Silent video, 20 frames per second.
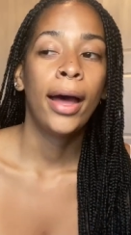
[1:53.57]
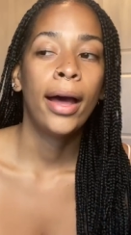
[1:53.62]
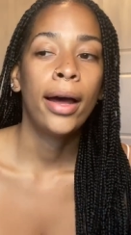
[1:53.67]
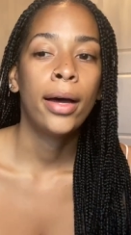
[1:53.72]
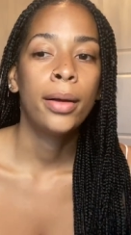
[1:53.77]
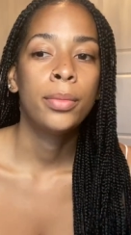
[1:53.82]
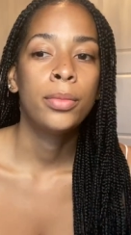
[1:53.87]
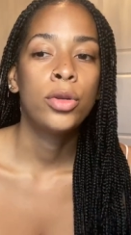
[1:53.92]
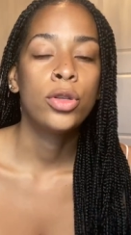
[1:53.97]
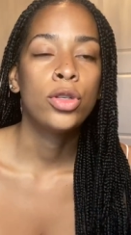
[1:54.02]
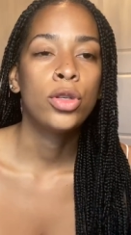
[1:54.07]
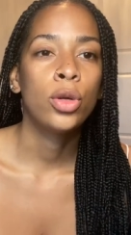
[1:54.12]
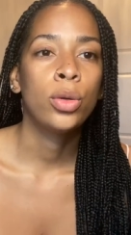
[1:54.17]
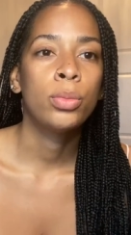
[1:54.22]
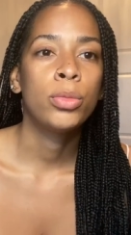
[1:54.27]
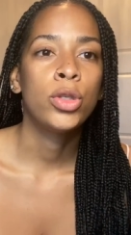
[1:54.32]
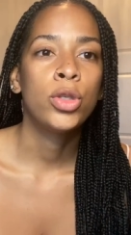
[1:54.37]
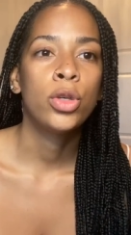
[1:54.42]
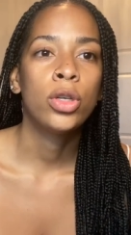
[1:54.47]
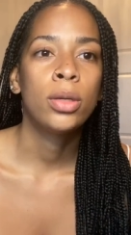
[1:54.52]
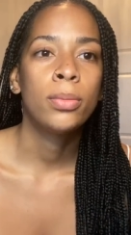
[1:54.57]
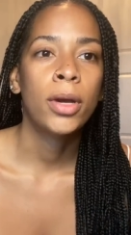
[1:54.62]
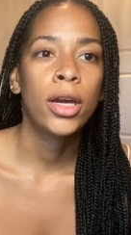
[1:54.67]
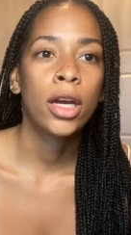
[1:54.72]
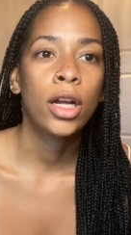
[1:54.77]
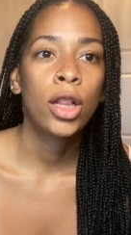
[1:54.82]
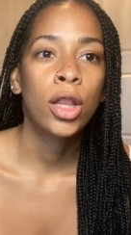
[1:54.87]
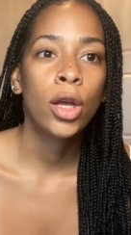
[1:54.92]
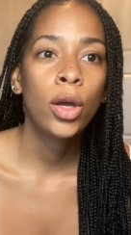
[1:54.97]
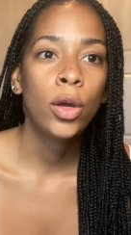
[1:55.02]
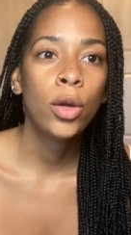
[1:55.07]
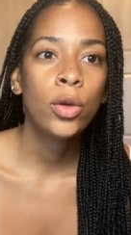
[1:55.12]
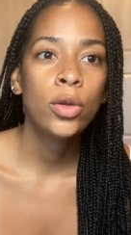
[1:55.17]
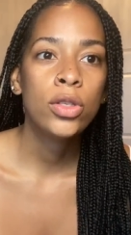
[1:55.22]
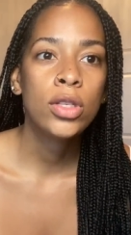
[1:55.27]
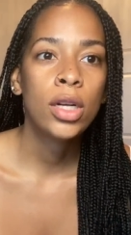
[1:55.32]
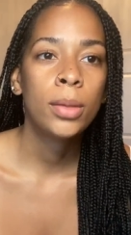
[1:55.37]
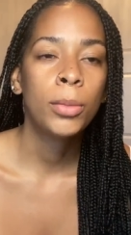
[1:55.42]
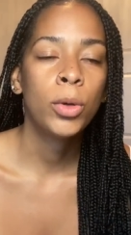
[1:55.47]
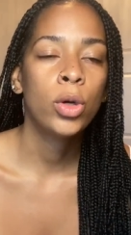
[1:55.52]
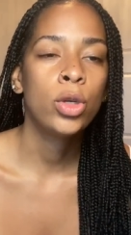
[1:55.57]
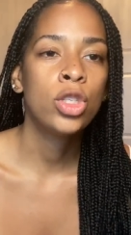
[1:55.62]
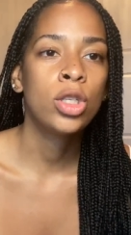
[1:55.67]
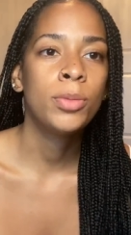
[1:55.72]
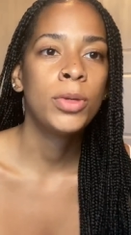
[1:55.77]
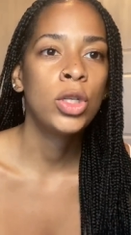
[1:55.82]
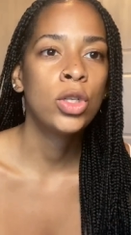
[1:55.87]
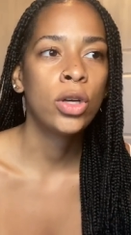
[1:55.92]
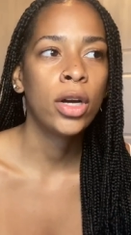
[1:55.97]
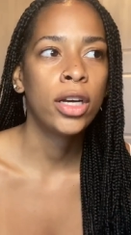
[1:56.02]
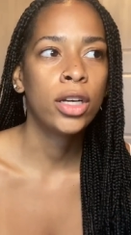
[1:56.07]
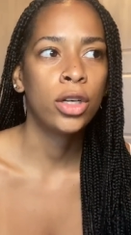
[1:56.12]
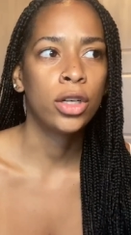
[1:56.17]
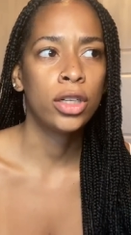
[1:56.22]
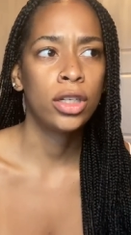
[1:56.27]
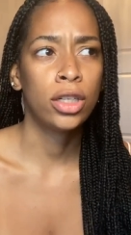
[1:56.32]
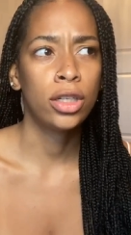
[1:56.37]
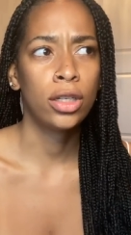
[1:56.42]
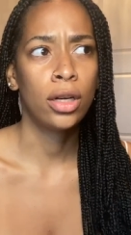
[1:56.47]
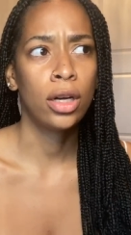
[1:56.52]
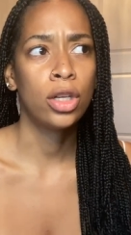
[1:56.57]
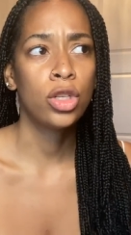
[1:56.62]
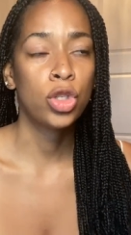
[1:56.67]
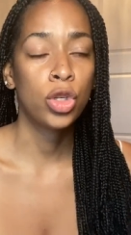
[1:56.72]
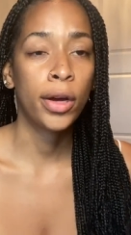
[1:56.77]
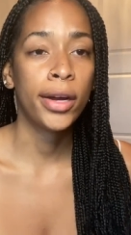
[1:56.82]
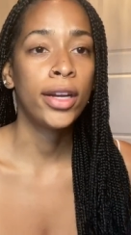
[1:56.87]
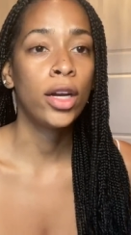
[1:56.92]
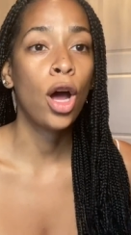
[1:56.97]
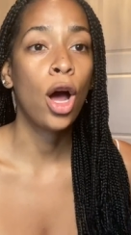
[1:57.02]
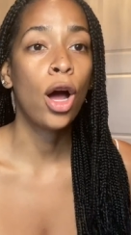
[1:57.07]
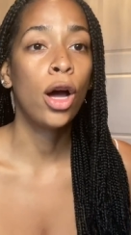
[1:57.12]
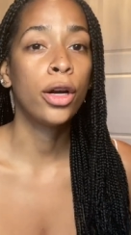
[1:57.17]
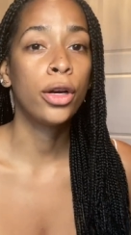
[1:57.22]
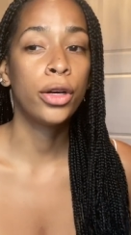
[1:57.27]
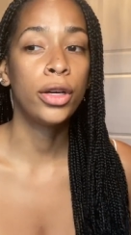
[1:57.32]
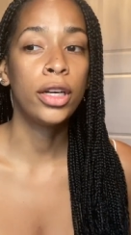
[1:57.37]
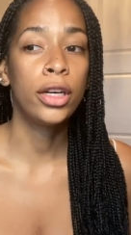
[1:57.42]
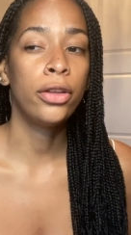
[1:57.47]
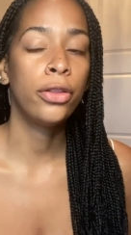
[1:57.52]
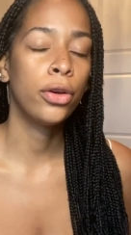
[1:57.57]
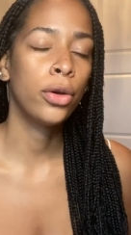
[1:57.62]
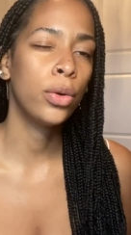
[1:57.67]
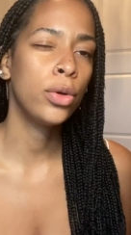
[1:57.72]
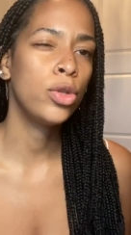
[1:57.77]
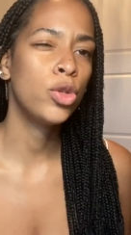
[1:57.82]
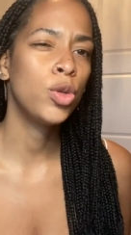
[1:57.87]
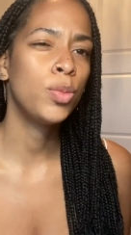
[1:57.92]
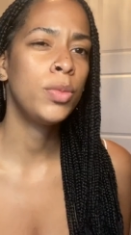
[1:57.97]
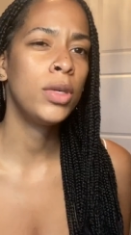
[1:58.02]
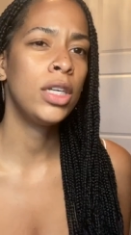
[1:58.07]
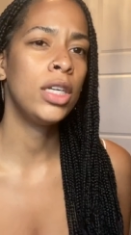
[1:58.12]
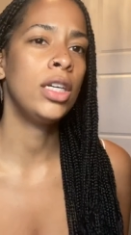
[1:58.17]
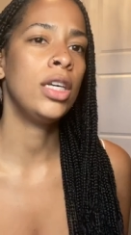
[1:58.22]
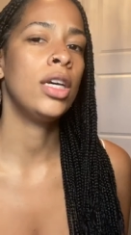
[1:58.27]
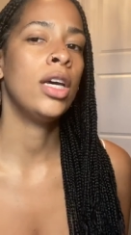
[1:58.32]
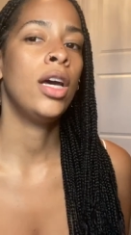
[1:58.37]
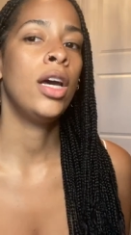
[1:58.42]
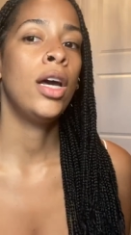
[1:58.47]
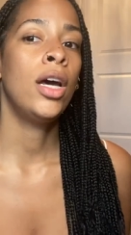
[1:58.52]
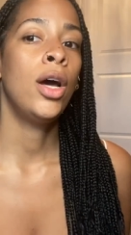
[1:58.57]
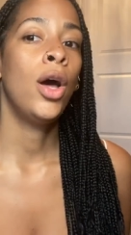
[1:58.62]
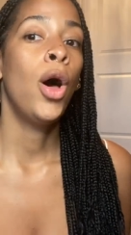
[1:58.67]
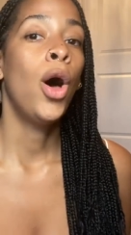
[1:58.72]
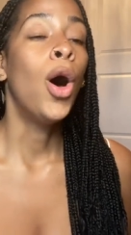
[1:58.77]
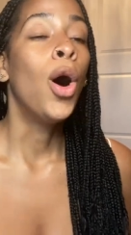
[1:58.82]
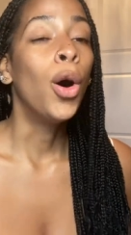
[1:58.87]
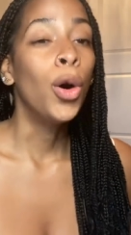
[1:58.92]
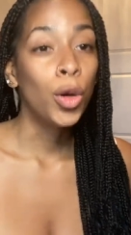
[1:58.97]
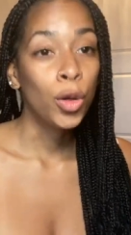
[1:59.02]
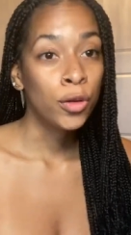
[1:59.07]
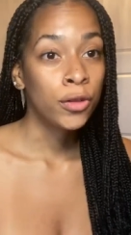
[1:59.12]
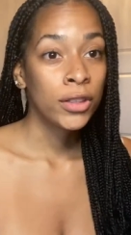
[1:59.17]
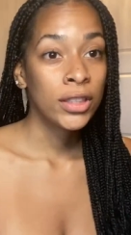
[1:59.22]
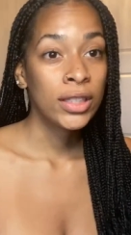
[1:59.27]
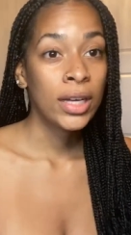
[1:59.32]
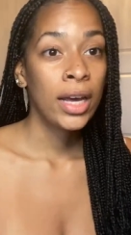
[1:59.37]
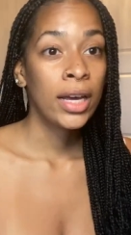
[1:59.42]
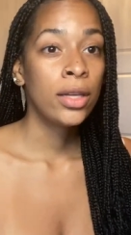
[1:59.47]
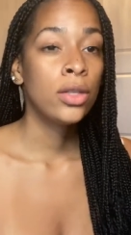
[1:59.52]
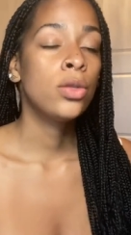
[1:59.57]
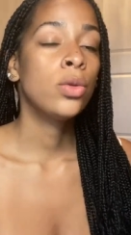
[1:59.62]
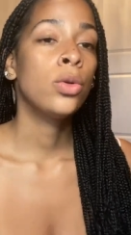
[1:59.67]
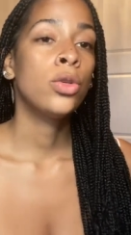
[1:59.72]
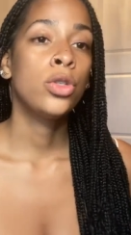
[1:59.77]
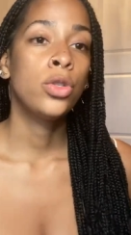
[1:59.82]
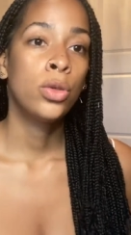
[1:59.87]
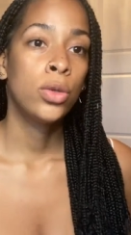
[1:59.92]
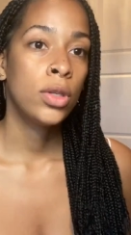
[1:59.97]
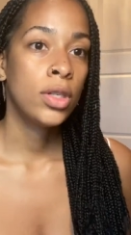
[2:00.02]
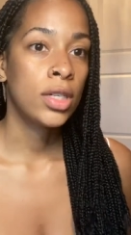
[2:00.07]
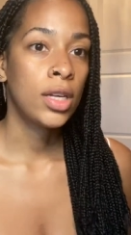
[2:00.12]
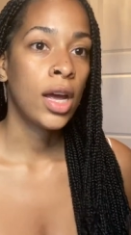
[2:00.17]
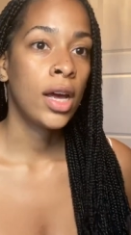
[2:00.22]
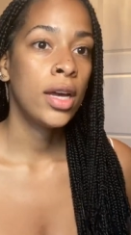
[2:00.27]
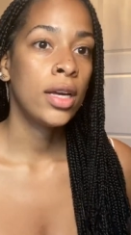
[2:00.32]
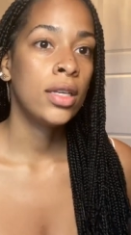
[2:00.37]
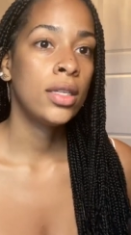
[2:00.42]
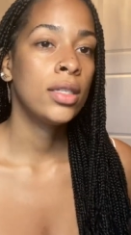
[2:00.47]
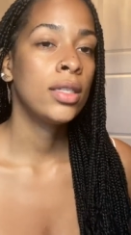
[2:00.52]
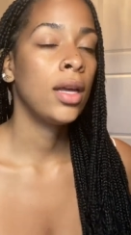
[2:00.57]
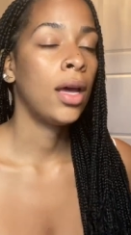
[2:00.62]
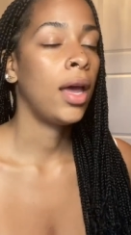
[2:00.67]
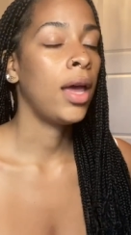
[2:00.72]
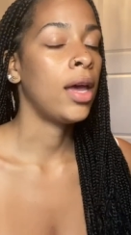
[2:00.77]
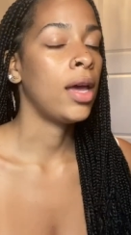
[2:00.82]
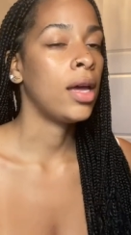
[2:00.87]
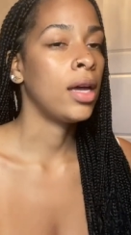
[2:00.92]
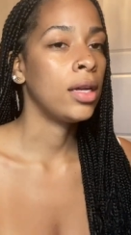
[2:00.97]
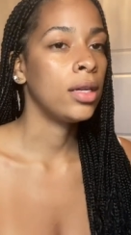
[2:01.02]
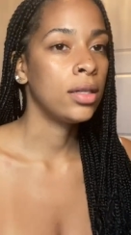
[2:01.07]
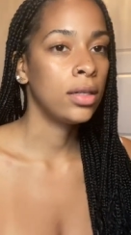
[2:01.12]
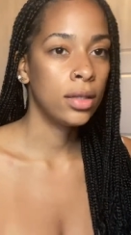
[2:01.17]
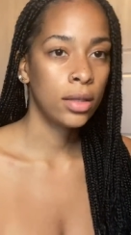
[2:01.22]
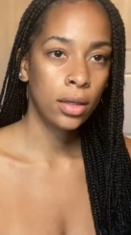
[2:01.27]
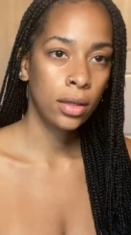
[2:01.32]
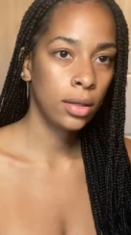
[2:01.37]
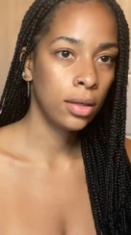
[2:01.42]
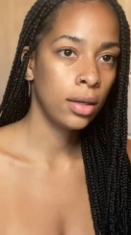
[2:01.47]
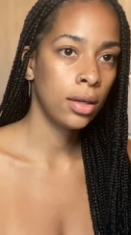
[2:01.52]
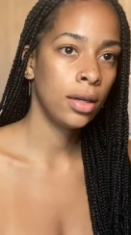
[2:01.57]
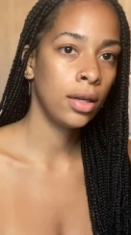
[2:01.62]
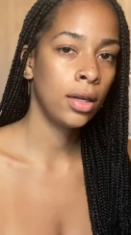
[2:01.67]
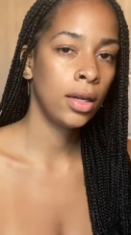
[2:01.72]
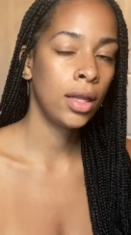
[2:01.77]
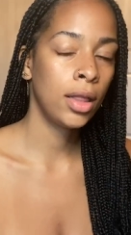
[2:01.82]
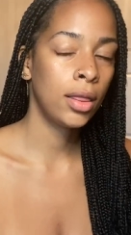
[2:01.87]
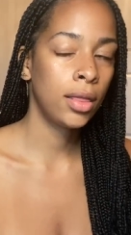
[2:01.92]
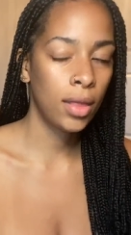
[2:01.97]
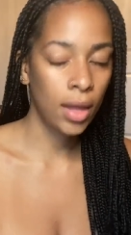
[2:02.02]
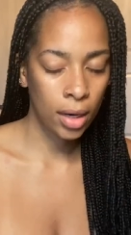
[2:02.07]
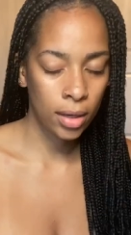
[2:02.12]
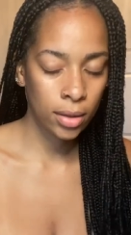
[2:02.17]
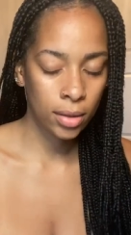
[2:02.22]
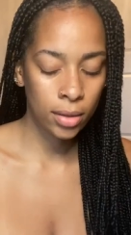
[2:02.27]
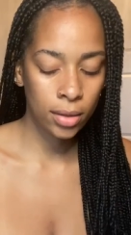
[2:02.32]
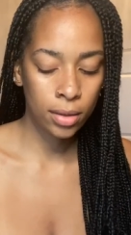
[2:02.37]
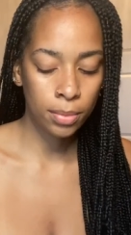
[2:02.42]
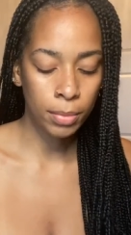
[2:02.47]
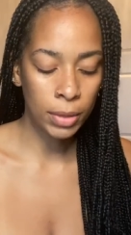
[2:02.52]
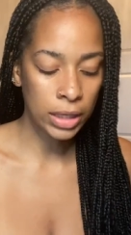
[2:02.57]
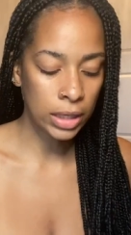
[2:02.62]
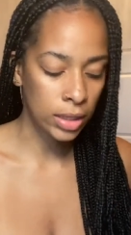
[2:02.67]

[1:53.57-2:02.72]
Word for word: Um, so majority of my clothes I'm going to be trying on, trying on are either going to be oversized or true to size, and that is my